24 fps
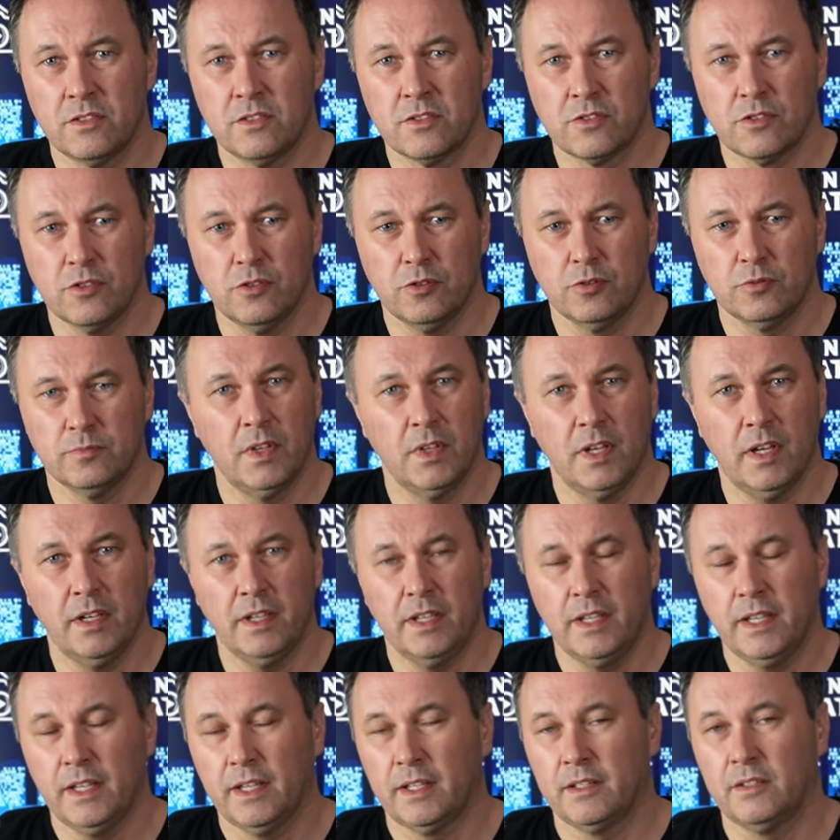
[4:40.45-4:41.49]
So
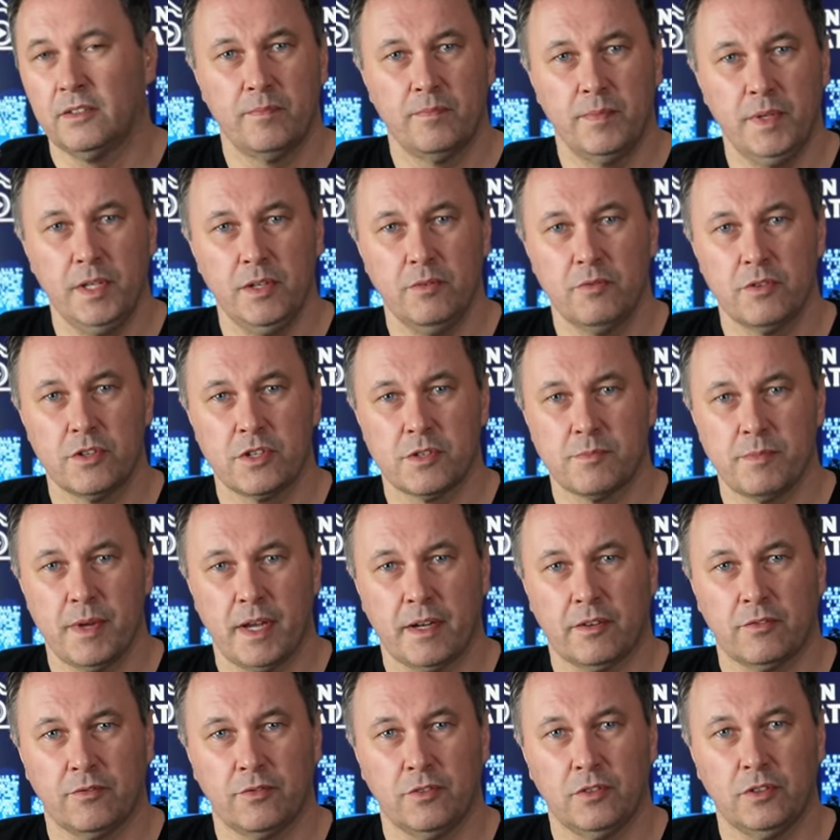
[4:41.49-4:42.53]
again, be
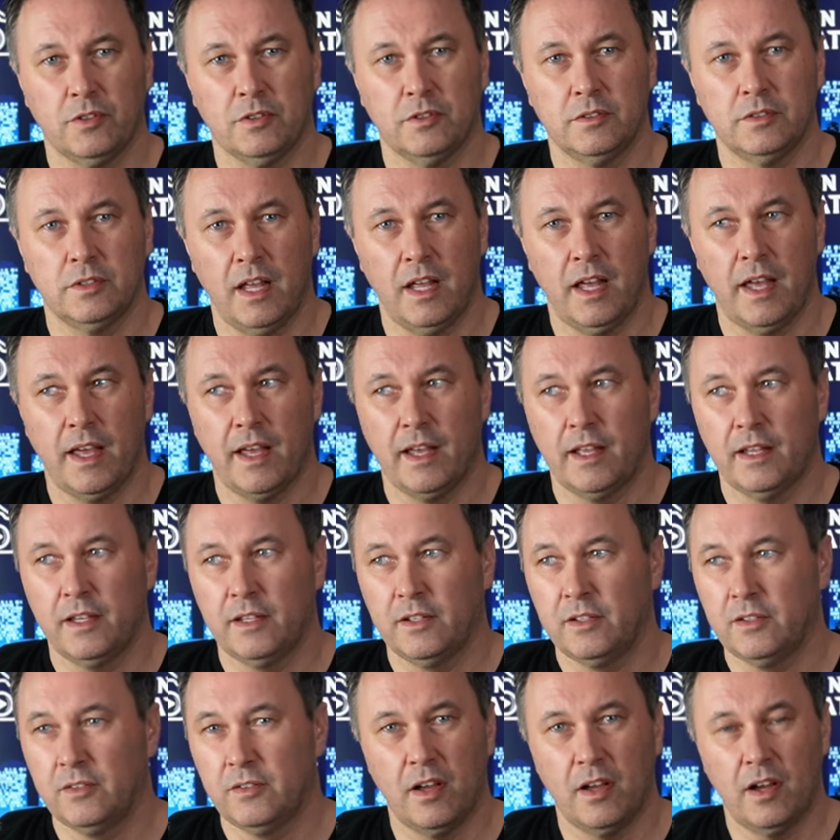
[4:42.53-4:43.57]
respectful
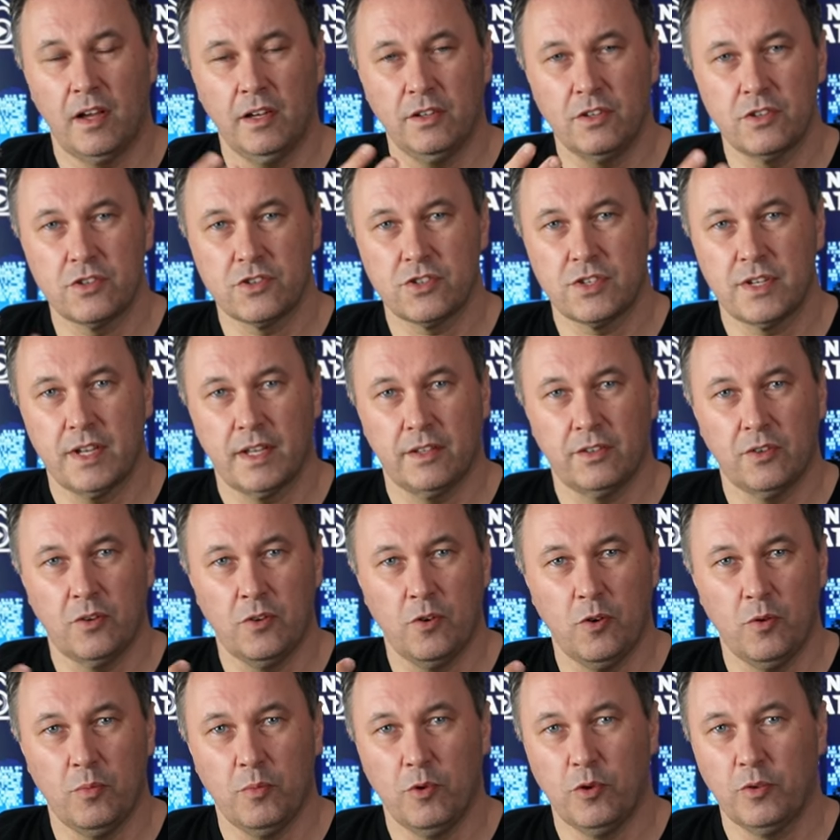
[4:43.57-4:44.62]
and understand the
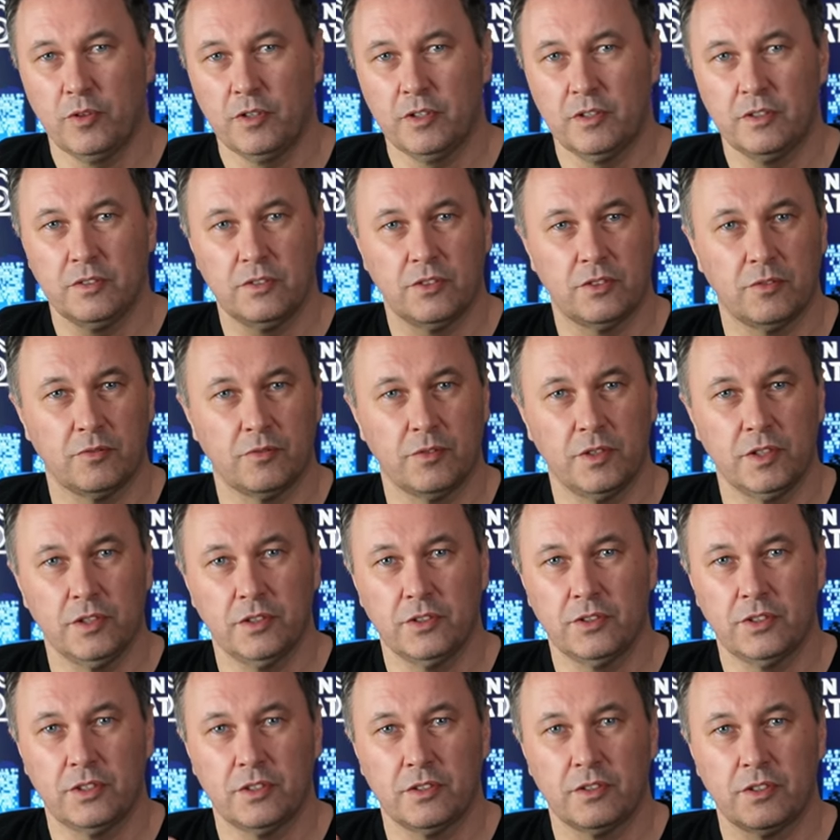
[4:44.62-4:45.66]
homeowner, the
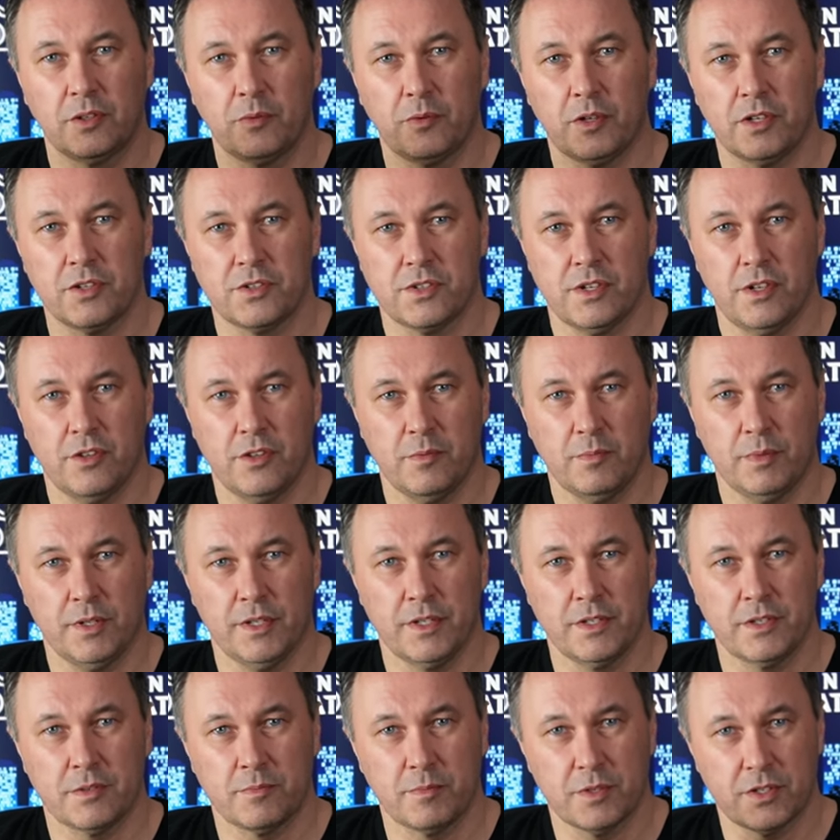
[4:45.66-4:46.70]
realtor, they want to sell the
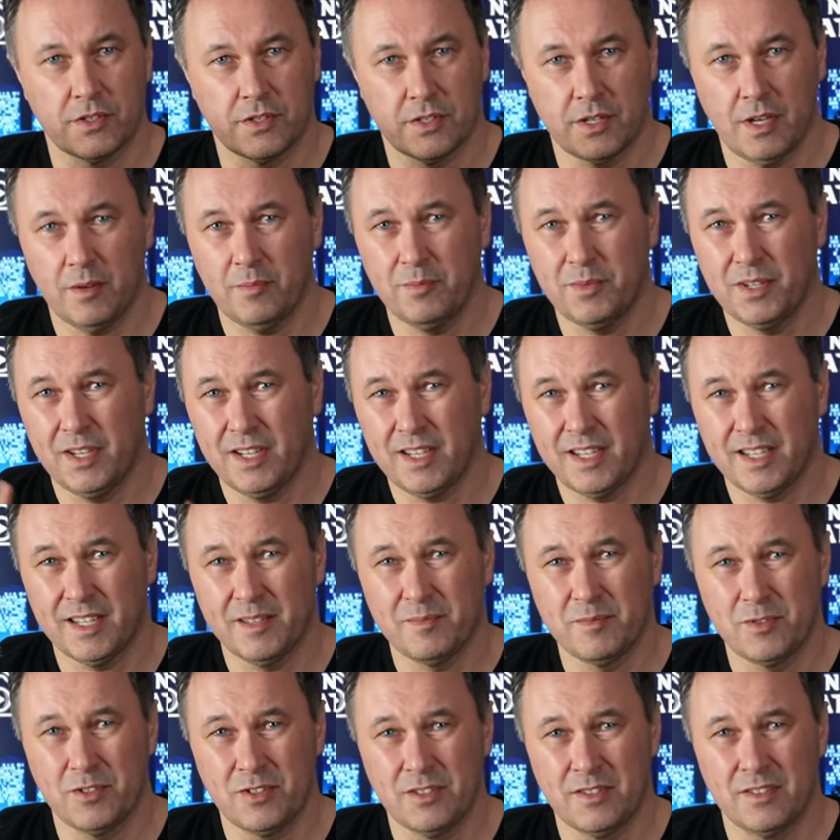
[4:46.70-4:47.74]
place, but
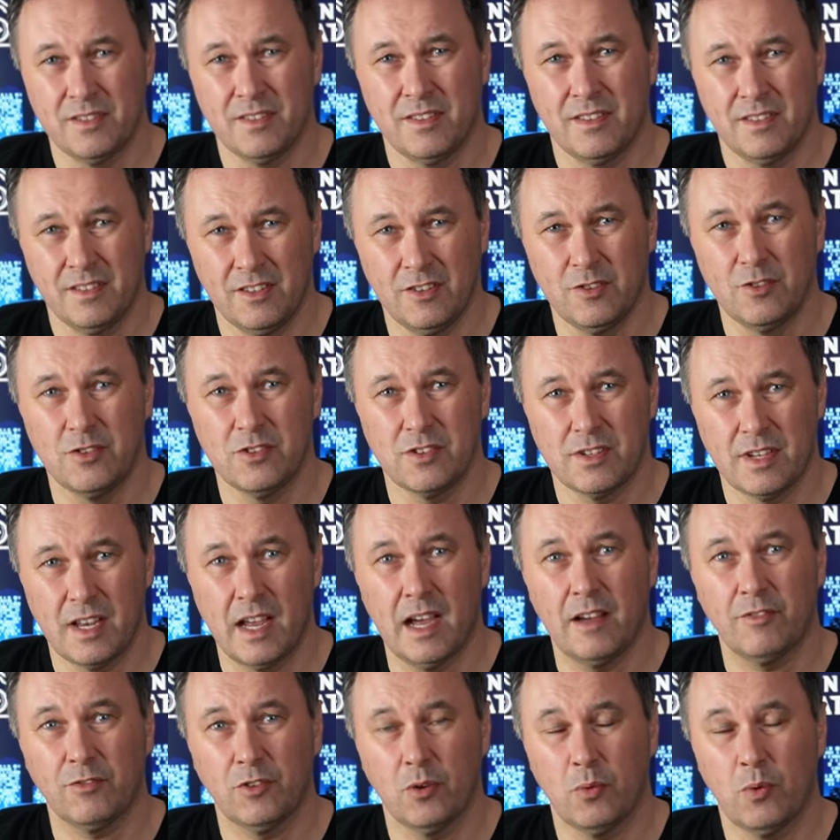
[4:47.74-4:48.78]
sometimes you just
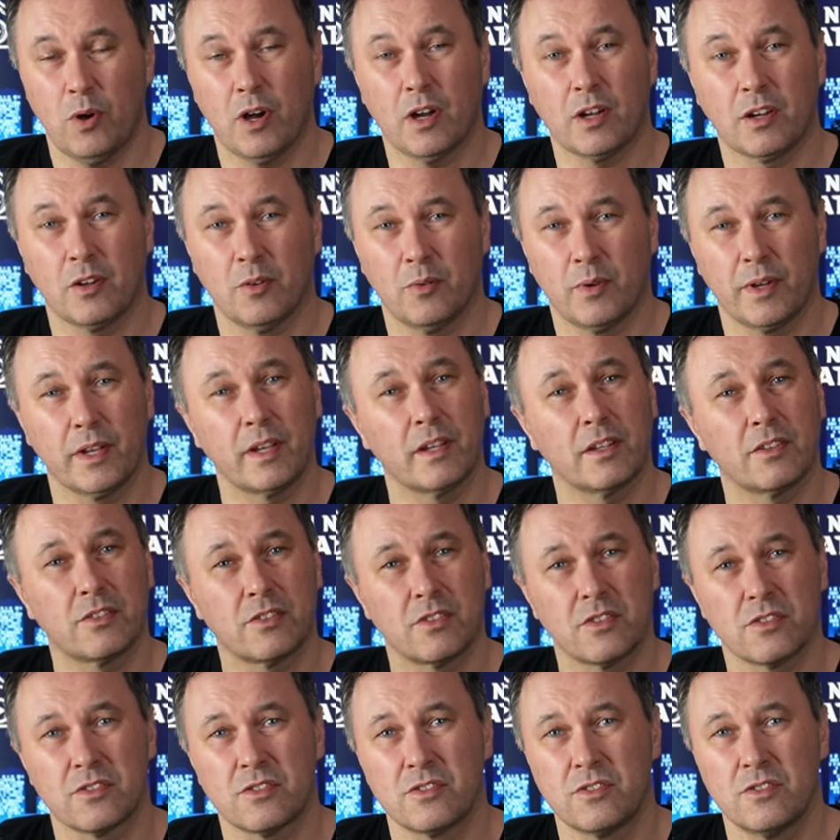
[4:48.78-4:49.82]
have to walk away. It's
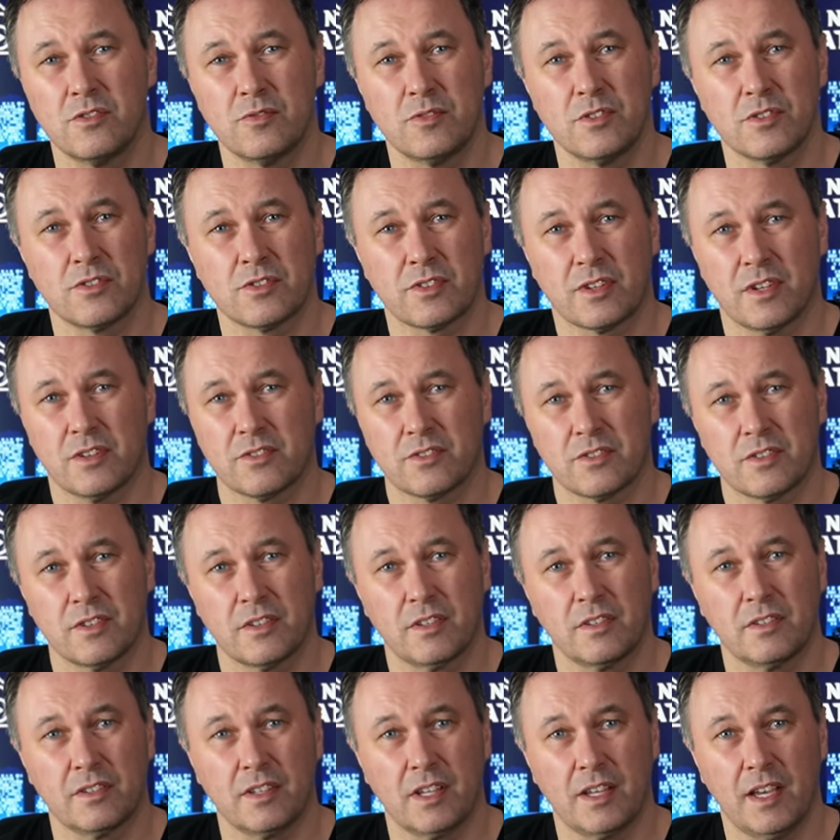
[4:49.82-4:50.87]
just too
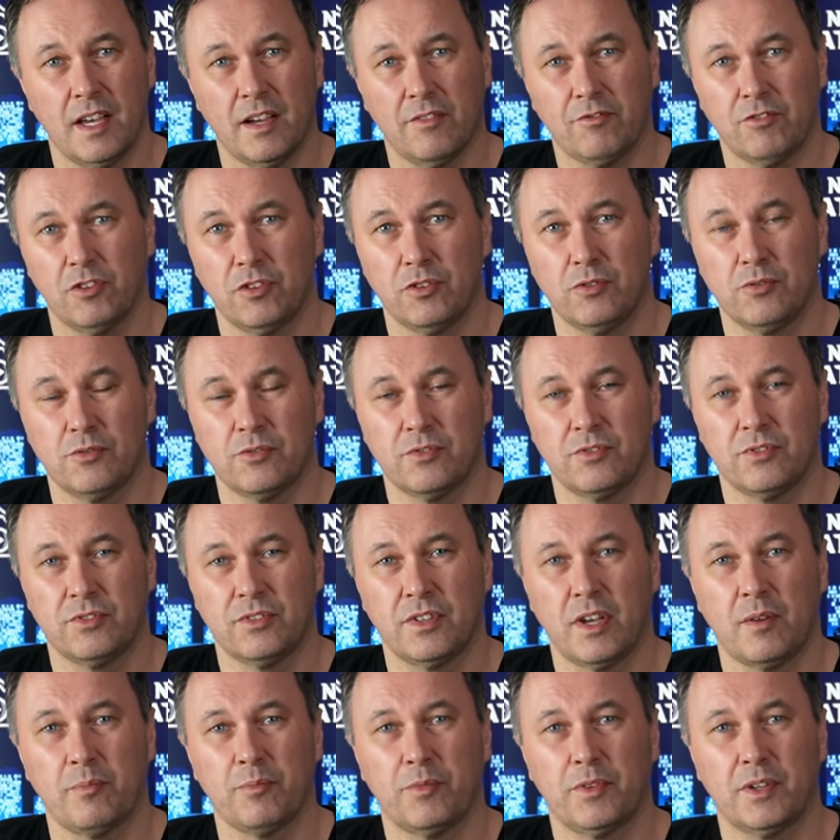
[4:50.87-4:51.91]
disgusting. They have to do
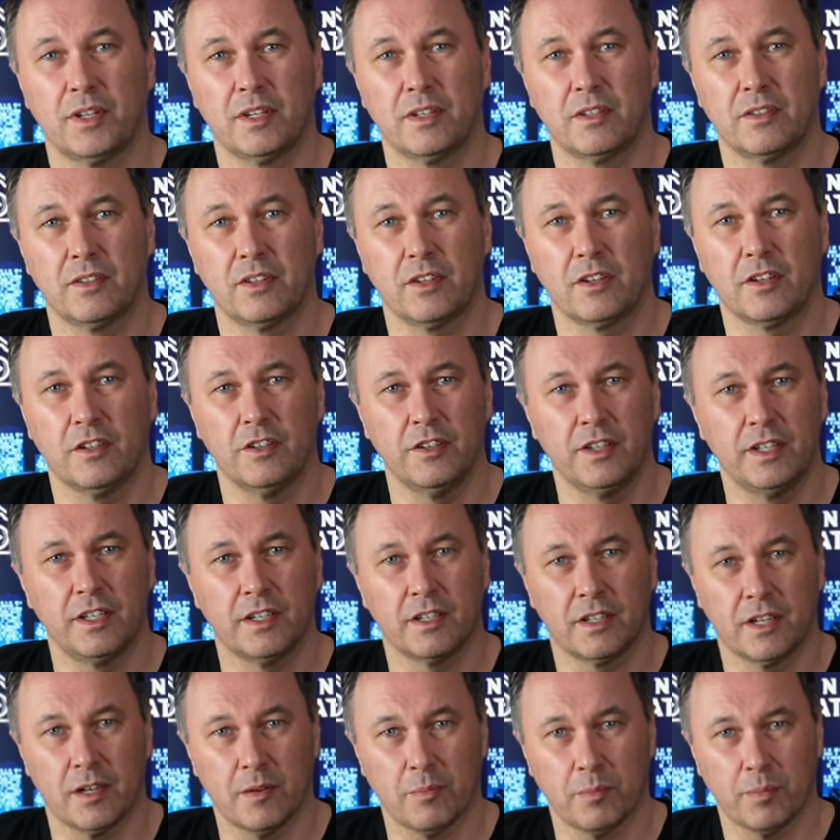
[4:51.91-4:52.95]
something to clean
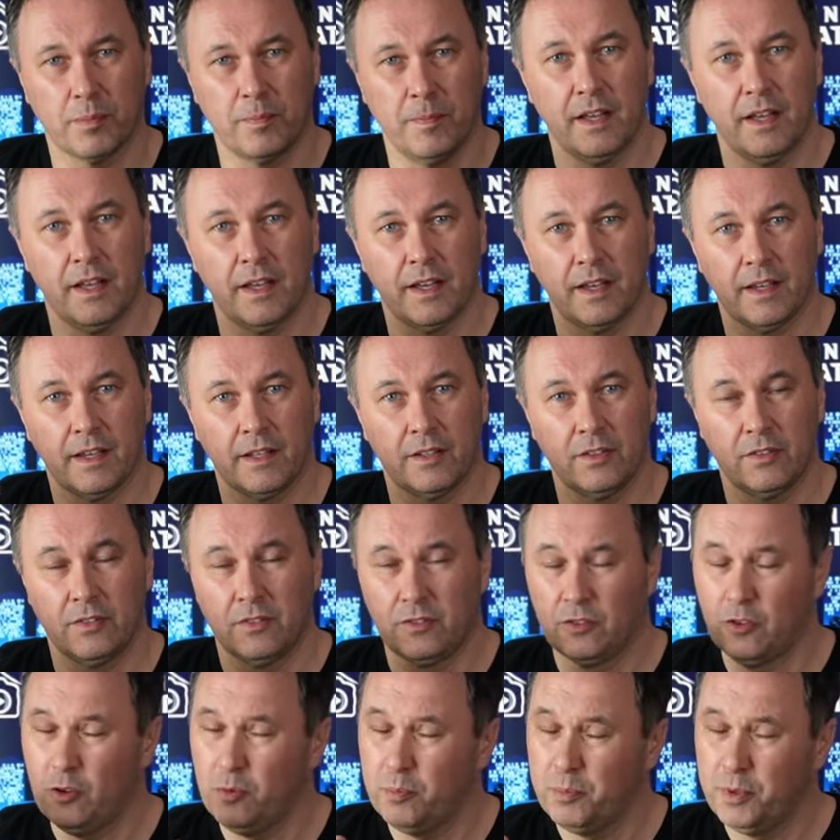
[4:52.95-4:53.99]
it up, and
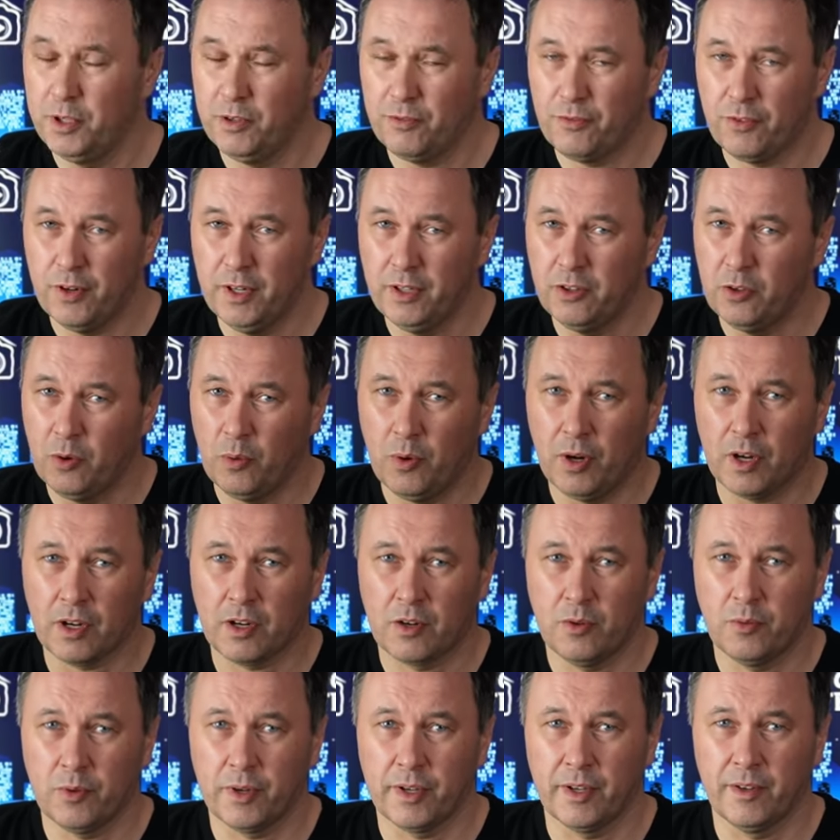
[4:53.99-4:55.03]
don't be afraid to walk
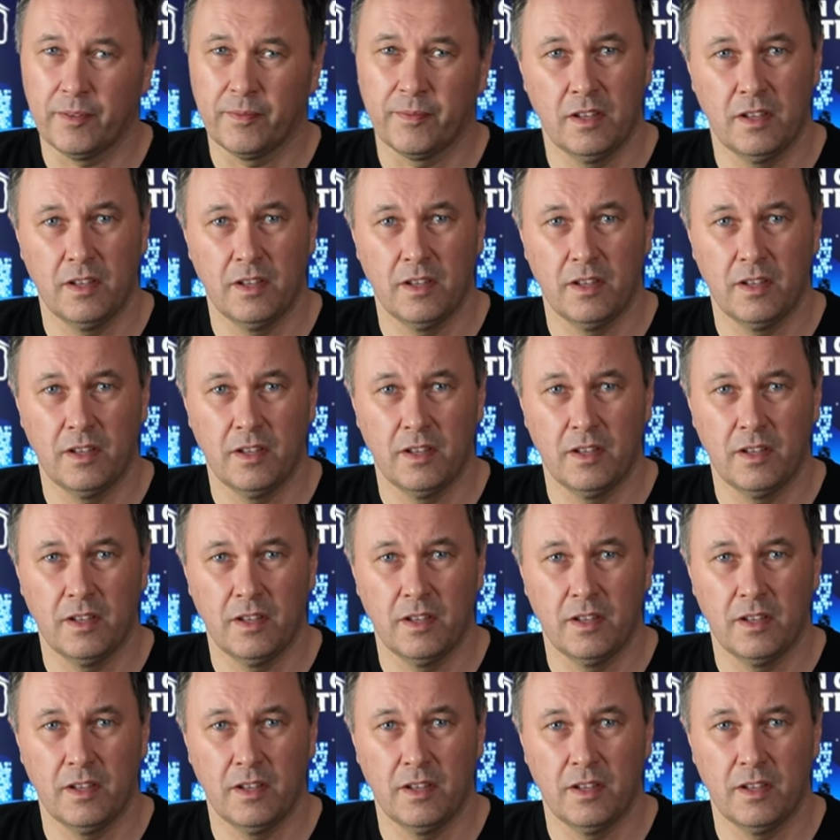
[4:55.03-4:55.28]
away.